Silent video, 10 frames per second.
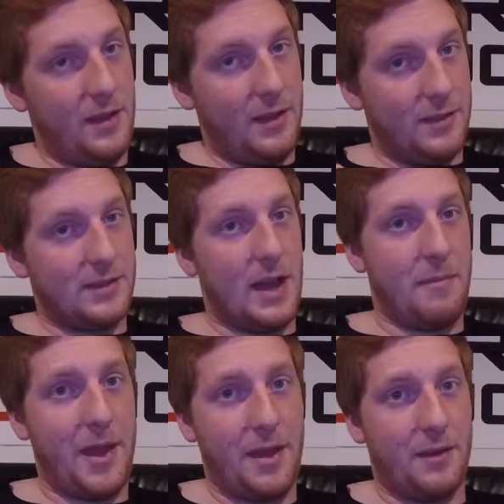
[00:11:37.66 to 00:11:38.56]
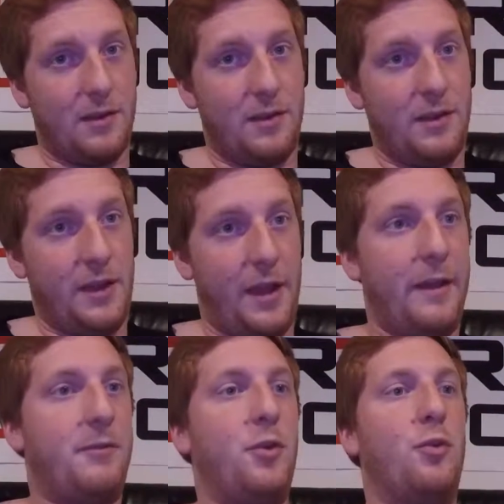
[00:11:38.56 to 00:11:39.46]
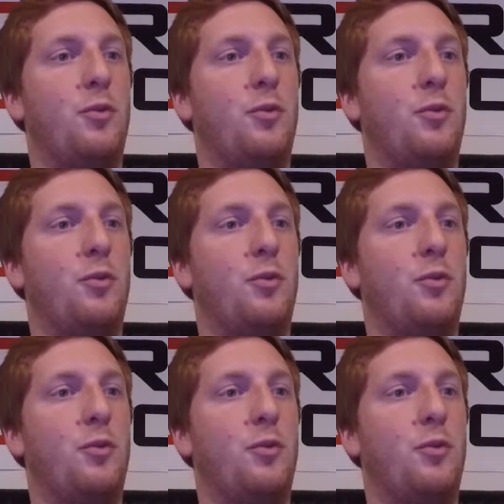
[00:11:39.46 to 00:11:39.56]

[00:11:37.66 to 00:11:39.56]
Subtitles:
it's not bad. And if you're